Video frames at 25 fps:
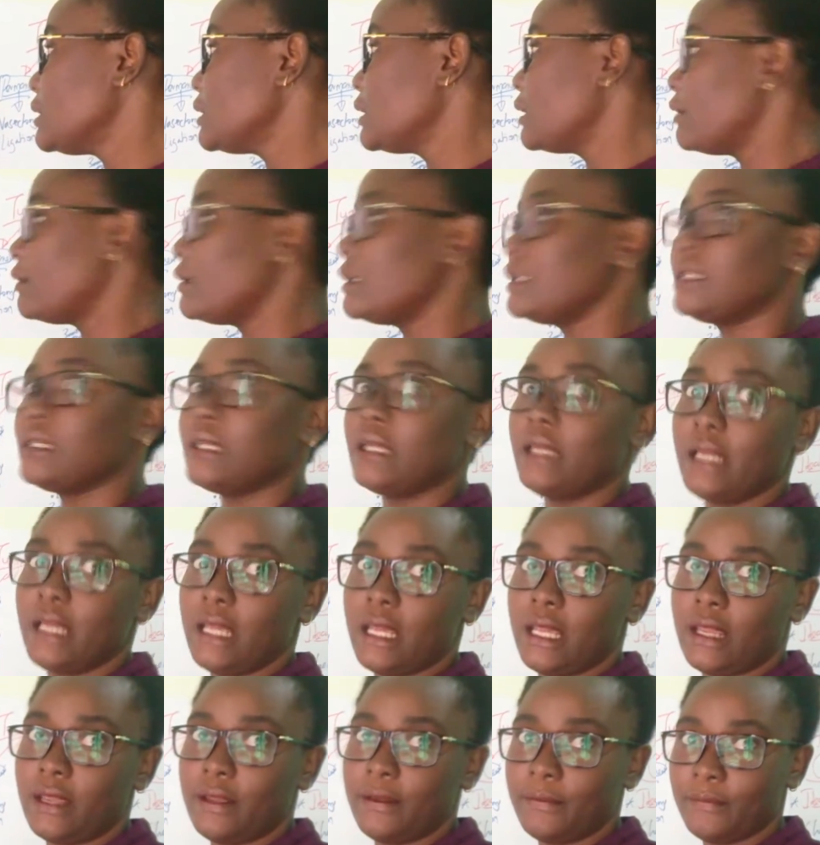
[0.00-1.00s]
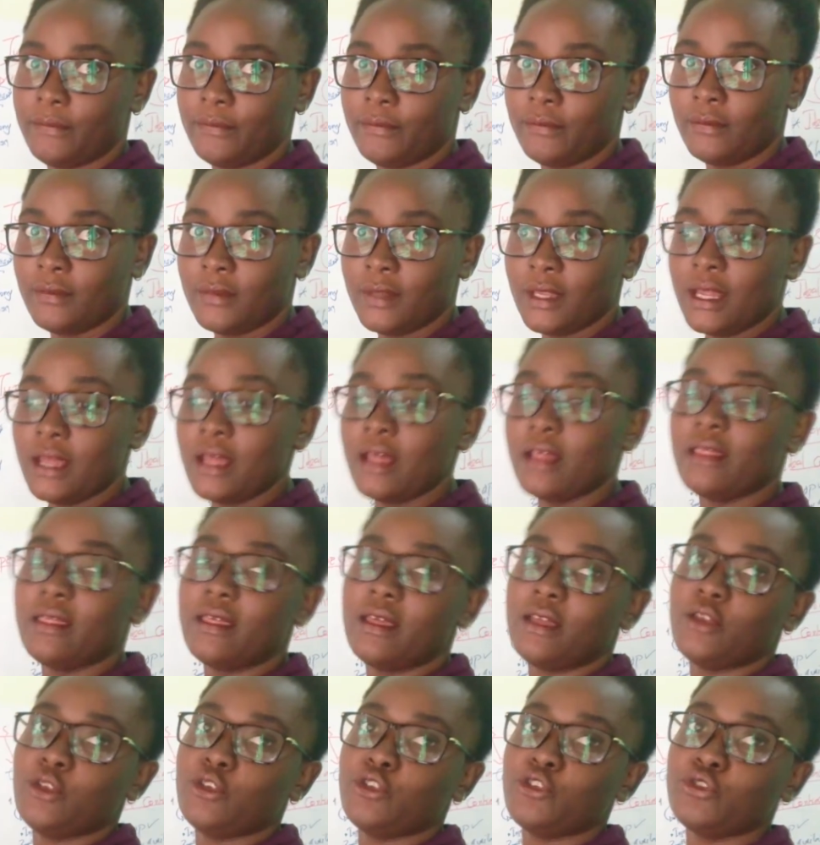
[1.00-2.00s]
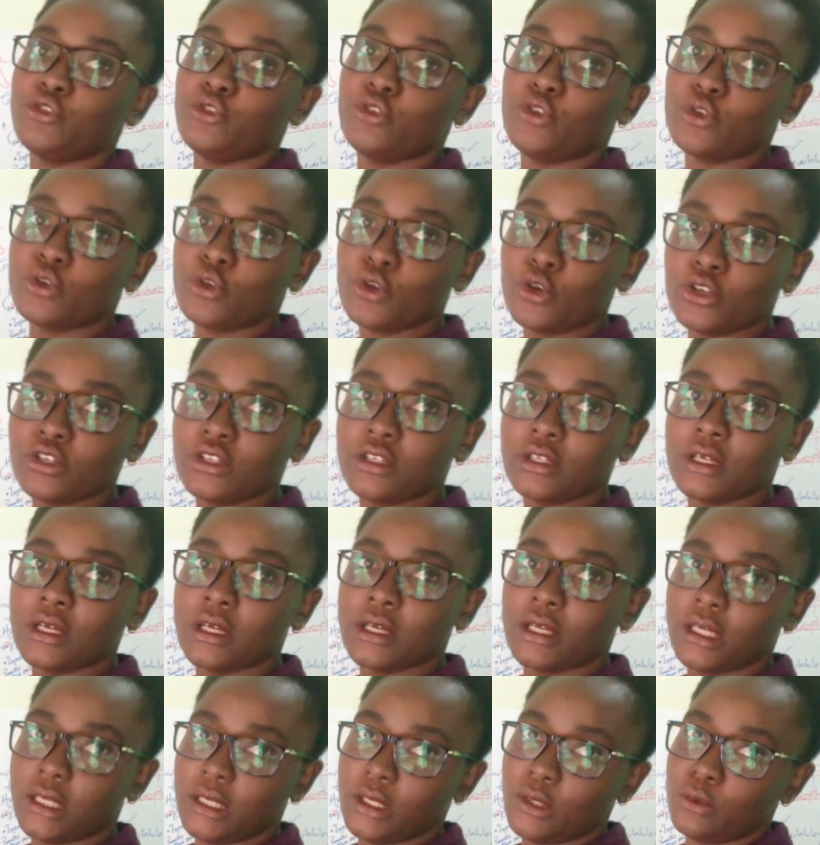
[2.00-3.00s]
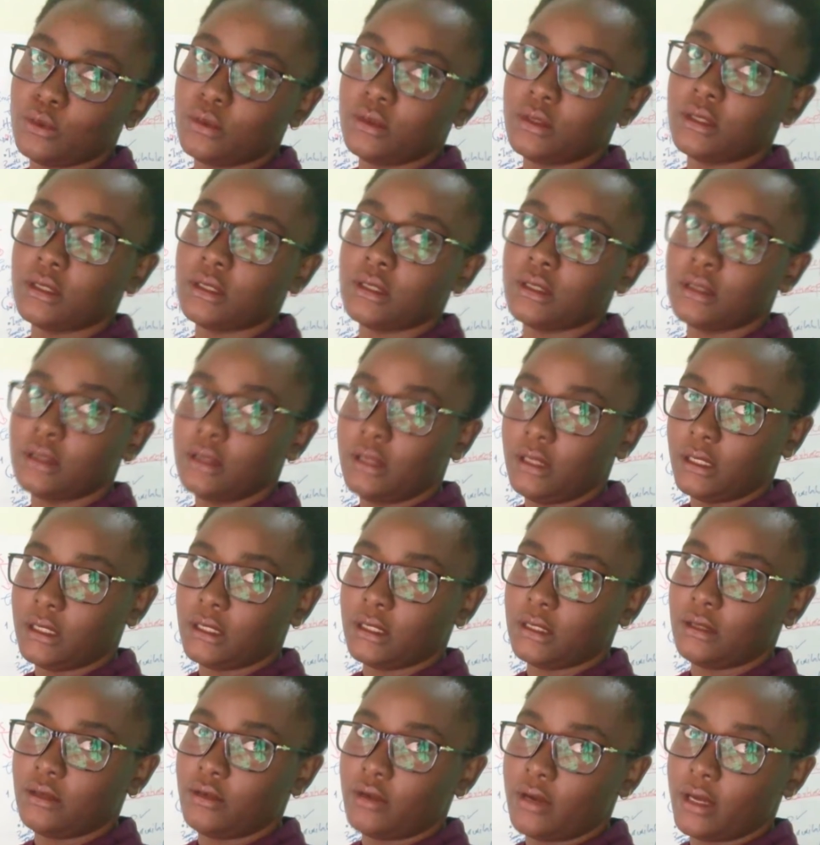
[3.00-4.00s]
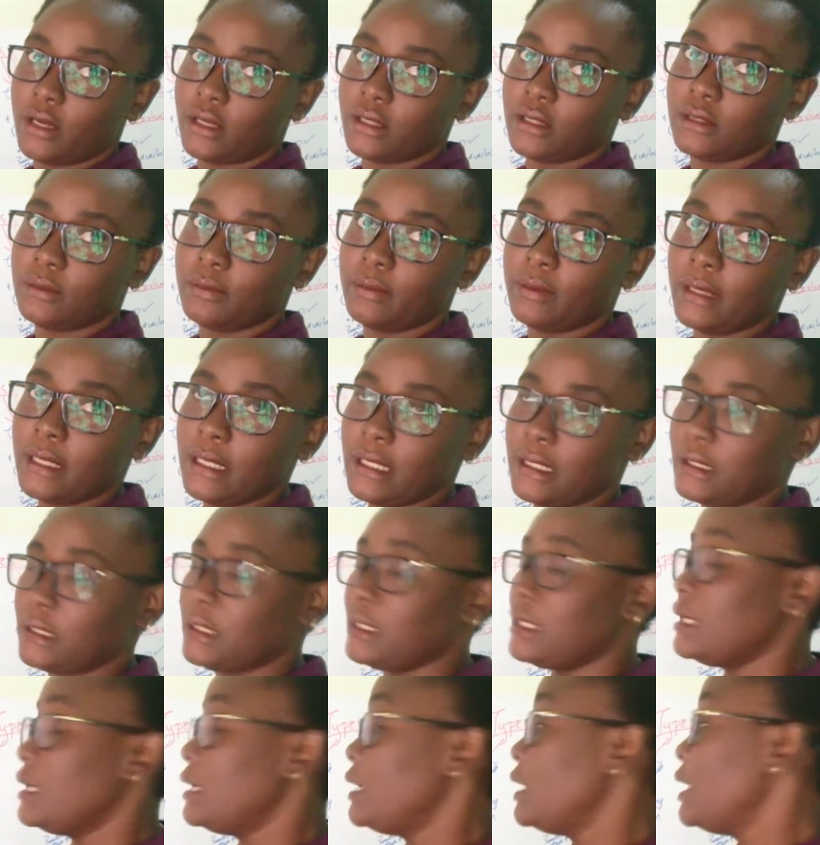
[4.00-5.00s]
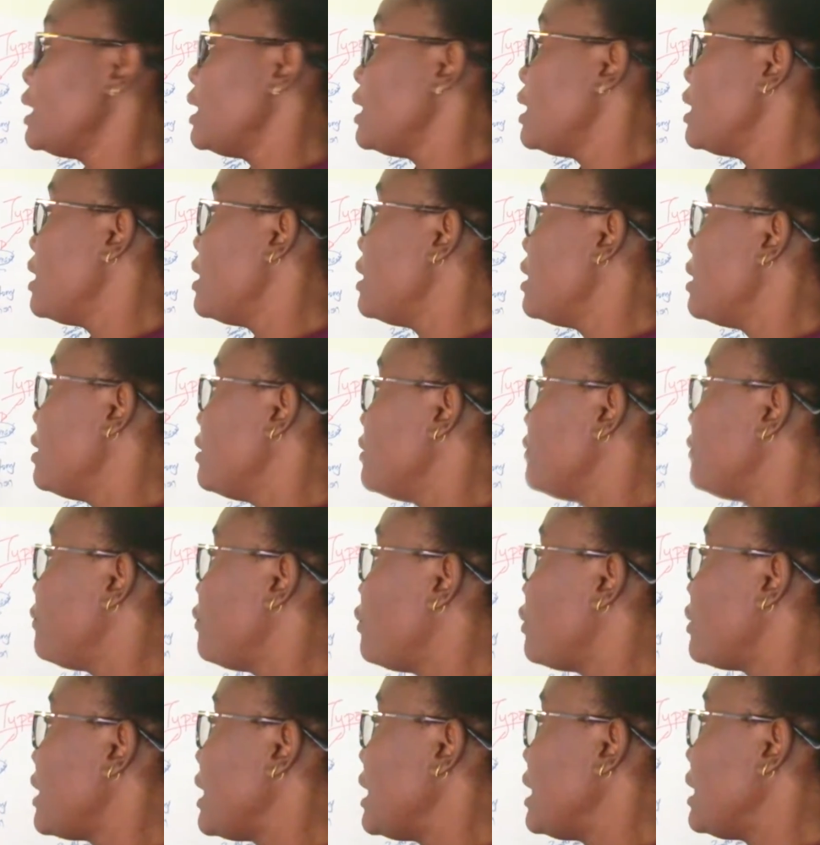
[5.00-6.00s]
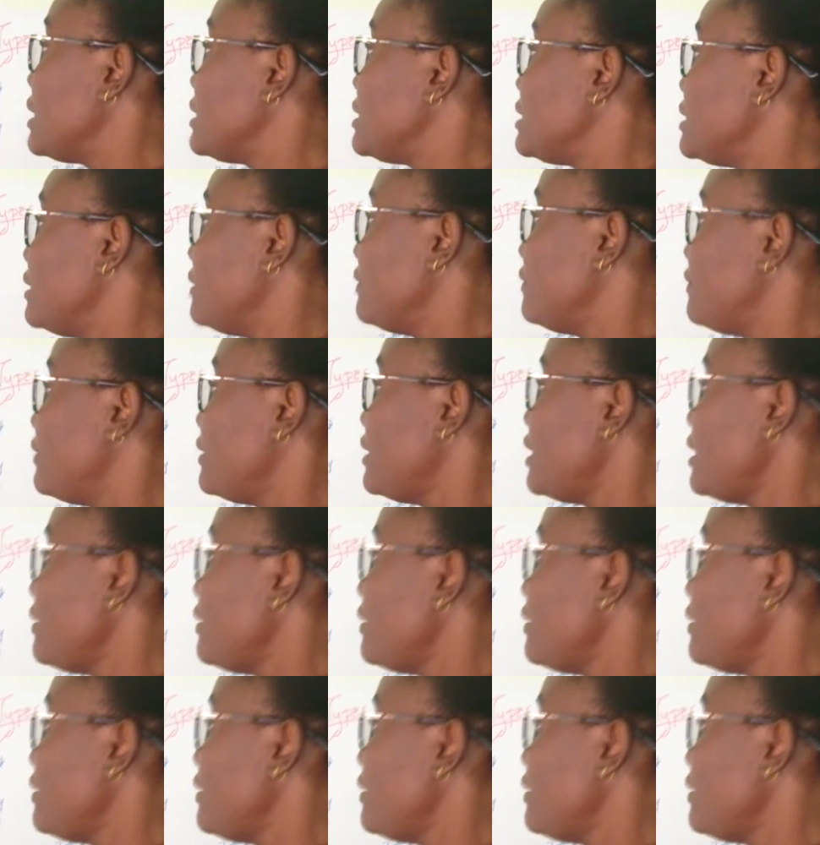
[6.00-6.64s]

cigarettes a day, then you should not use these drugs, please. For relative,